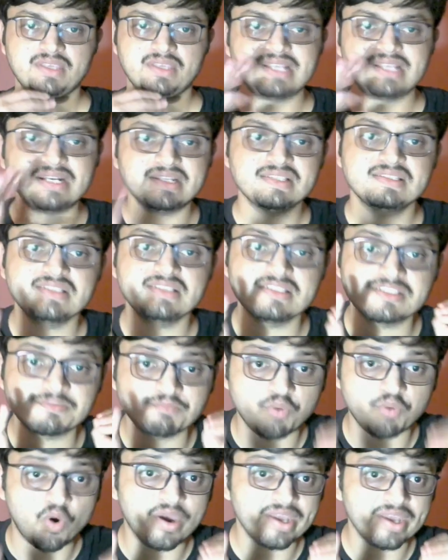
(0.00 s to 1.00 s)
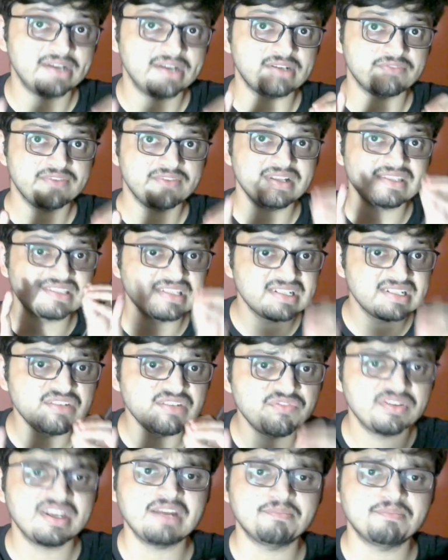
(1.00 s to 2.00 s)
That is his point, very
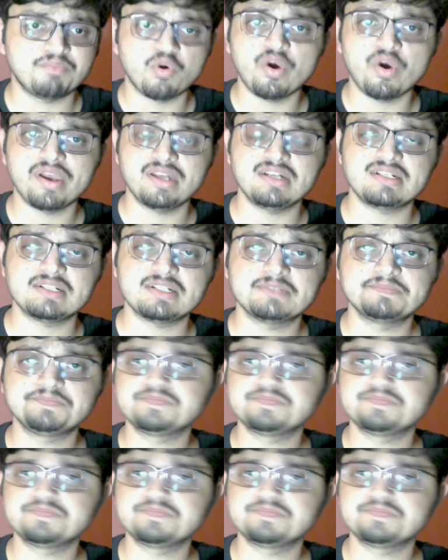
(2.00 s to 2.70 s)
significant point